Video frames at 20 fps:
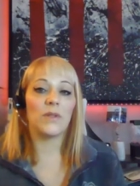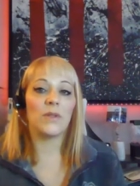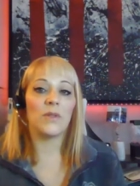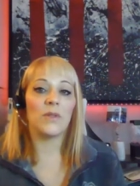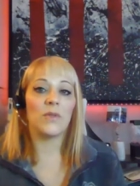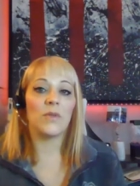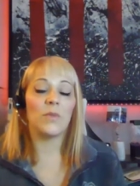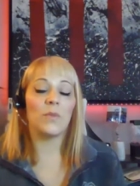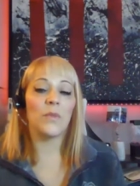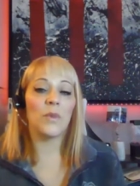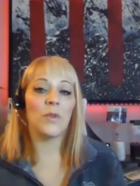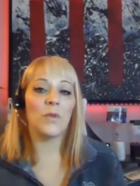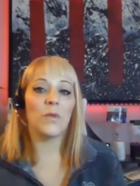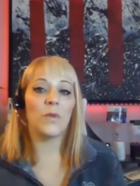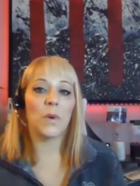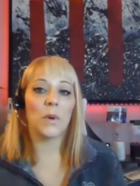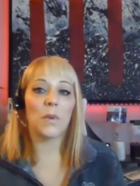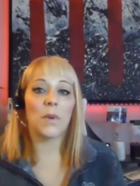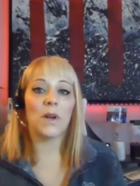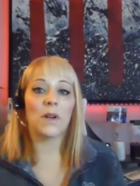to move
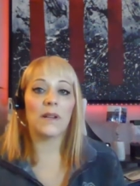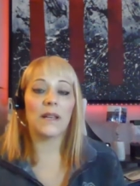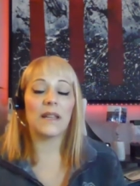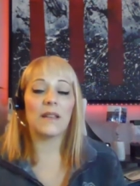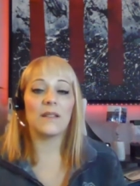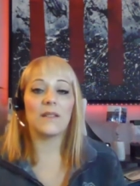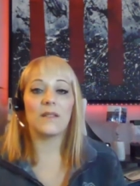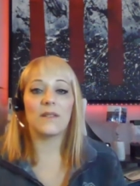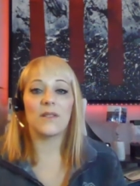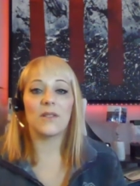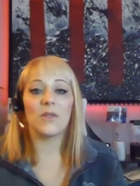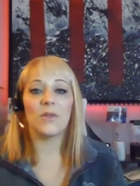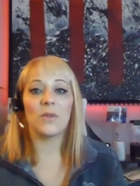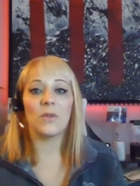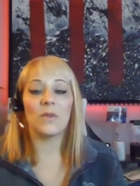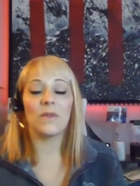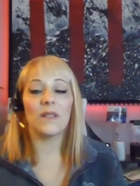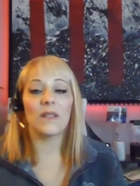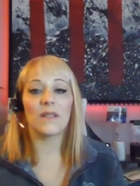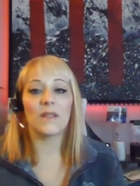forward
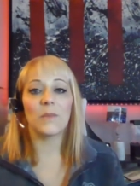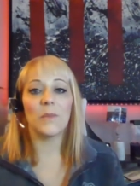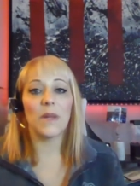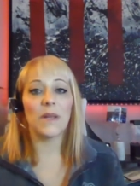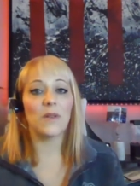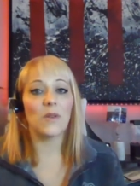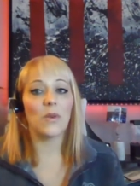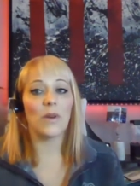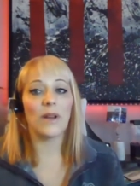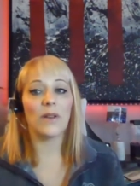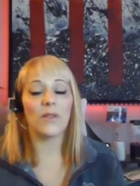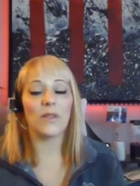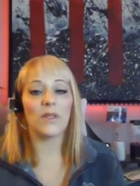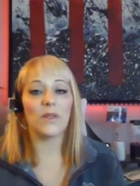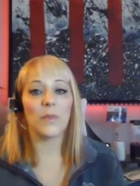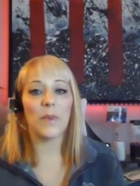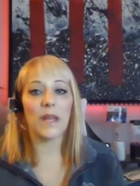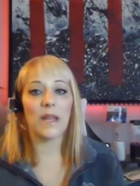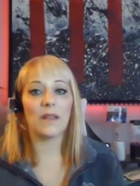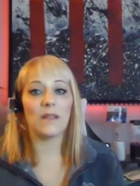into this mental health
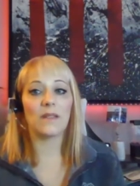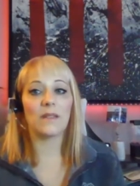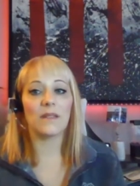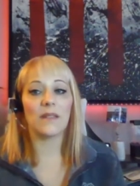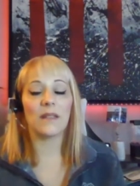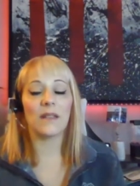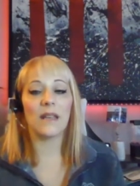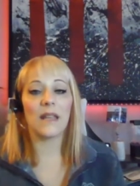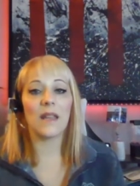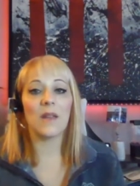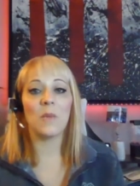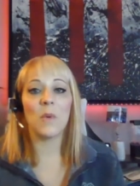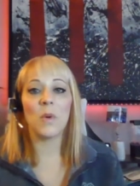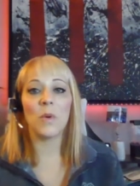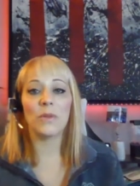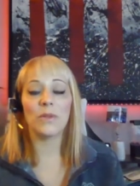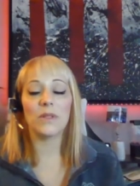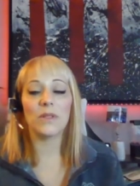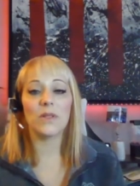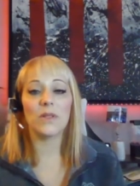space and
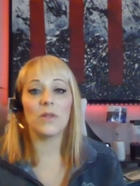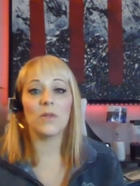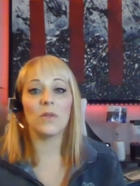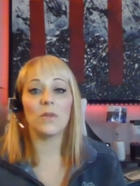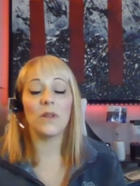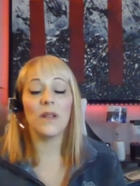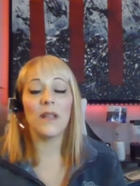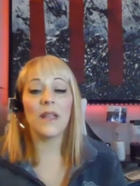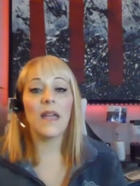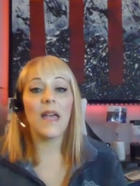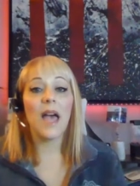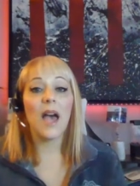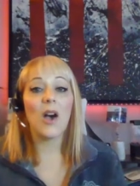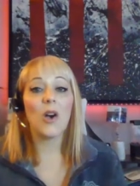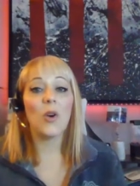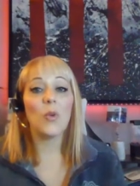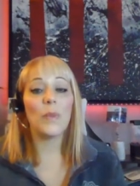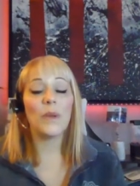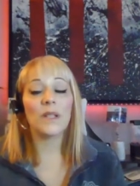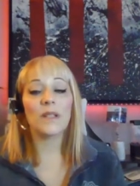able to
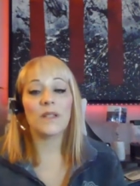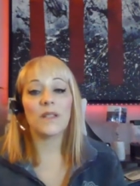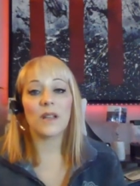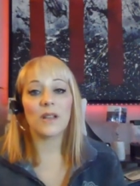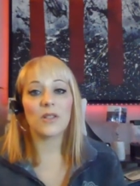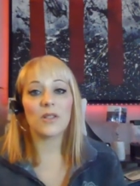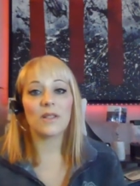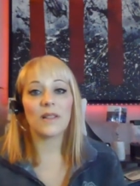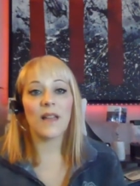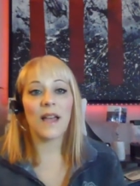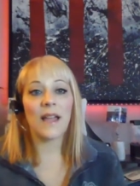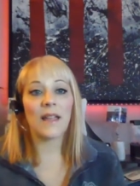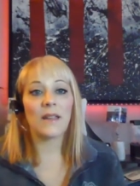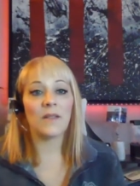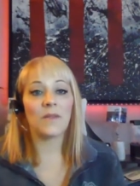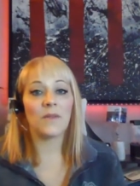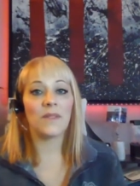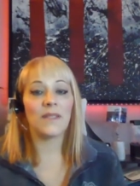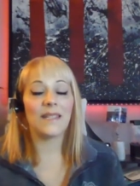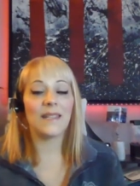help and touch
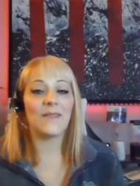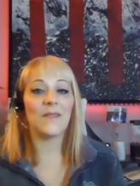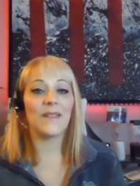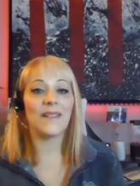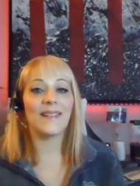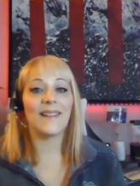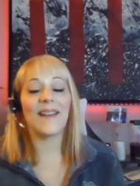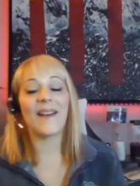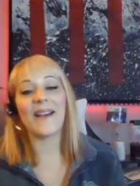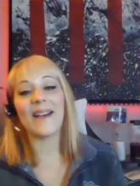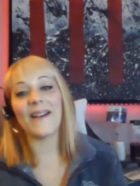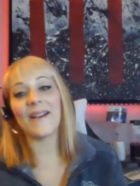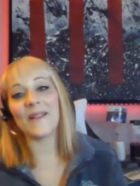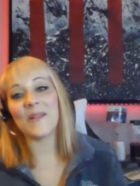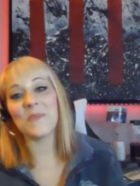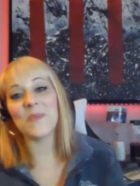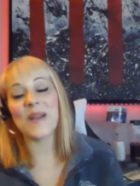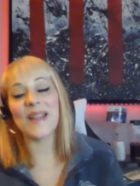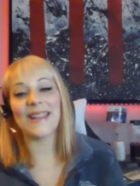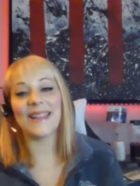lives even
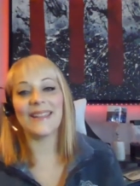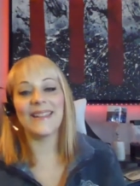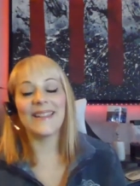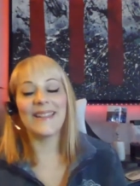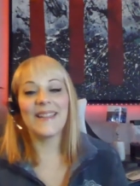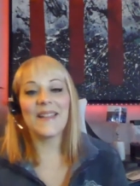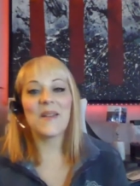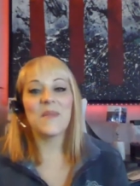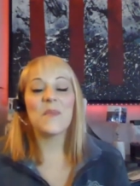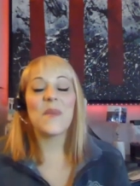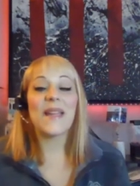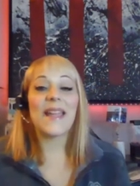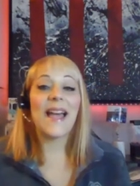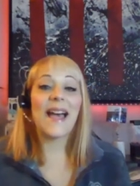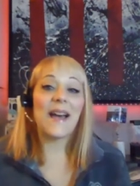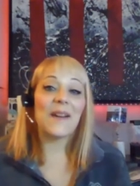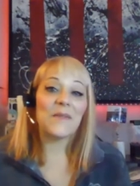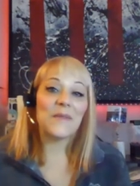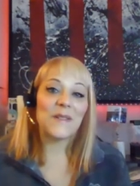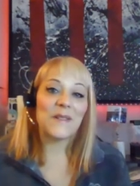on my
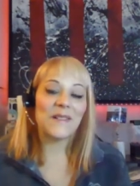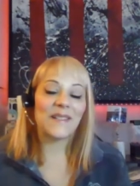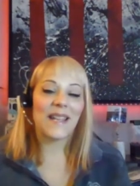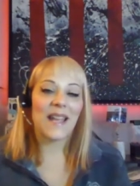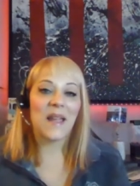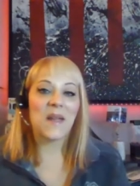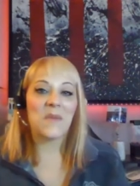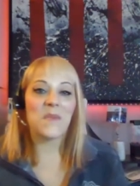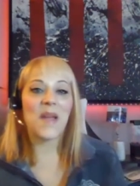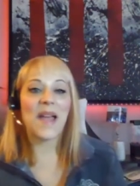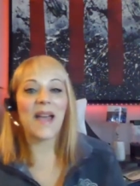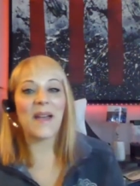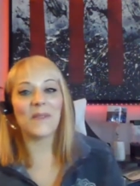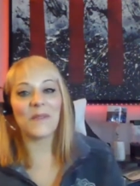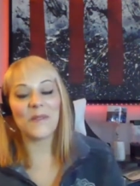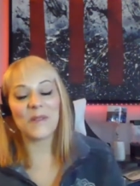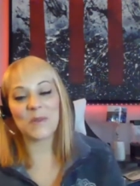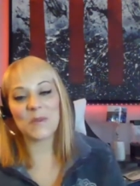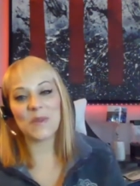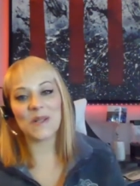after time
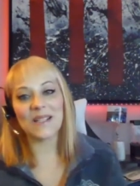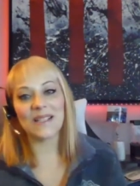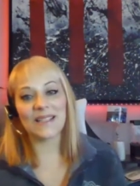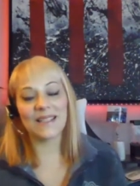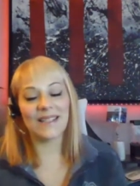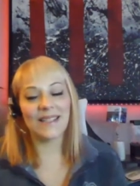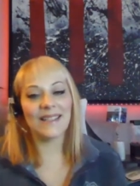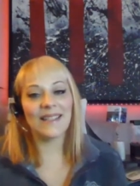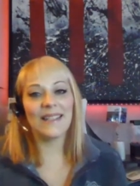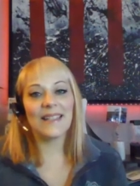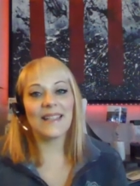after work,